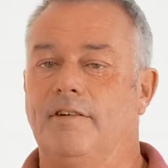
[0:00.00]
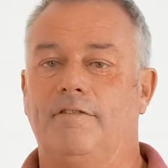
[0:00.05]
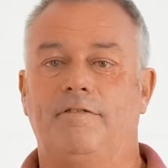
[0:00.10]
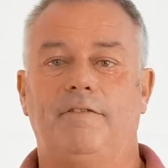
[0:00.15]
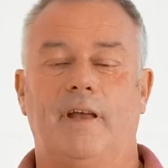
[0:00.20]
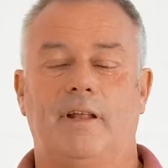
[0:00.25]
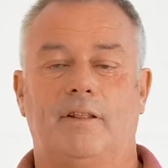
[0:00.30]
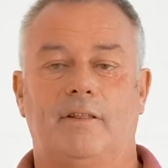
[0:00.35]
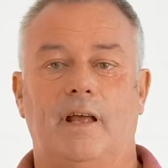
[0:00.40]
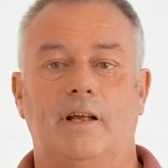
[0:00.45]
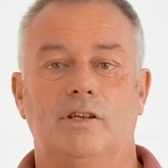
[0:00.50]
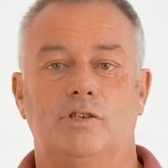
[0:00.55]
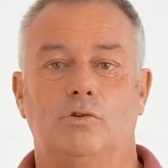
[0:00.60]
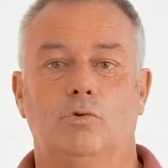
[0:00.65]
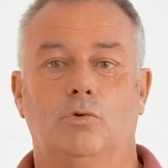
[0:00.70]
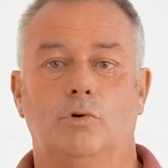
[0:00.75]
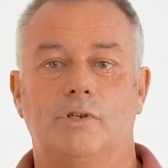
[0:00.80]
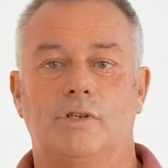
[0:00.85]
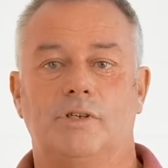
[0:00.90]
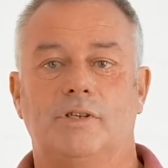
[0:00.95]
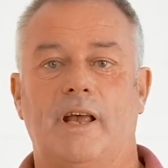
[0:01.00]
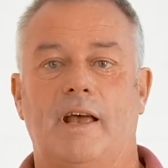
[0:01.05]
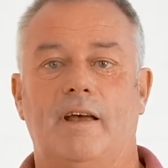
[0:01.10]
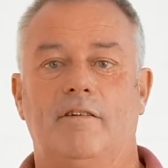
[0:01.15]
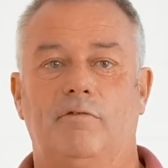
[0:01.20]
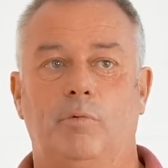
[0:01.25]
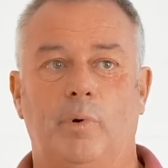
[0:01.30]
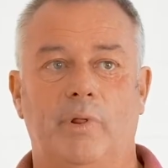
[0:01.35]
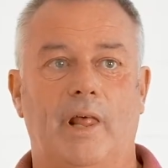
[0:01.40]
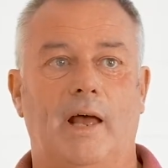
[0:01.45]
effect those noises
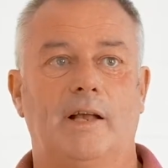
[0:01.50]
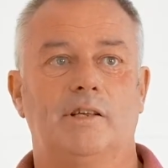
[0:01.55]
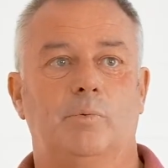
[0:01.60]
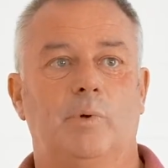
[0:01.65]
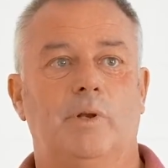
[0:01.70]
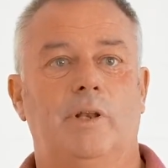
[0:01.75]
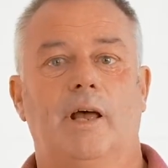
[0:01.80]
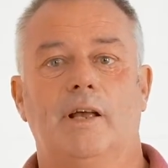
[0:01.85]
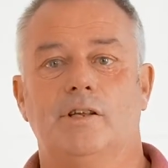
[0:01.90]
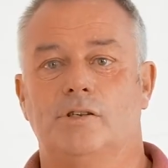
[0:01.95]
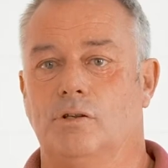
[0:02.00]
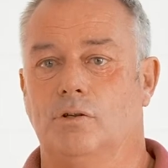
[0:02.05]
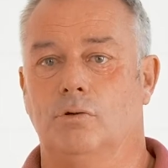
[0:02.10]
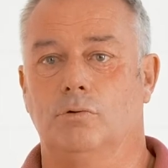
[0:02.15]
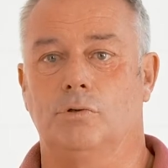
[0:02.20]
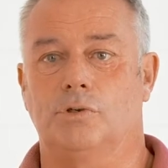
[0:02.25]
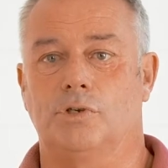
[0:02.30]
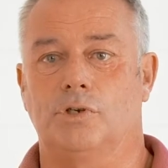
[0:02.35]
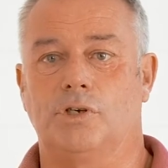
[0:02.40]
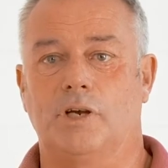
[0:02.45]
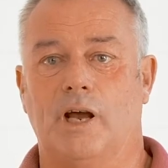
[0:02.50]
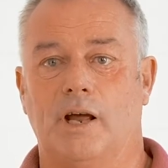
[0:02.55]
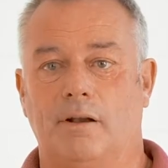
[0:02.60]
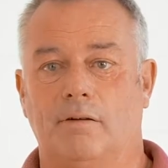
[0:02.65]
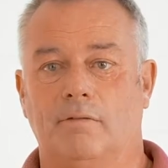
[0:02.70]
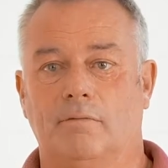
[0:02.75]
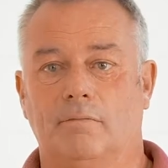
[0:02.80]
have when those windows and doors are shut.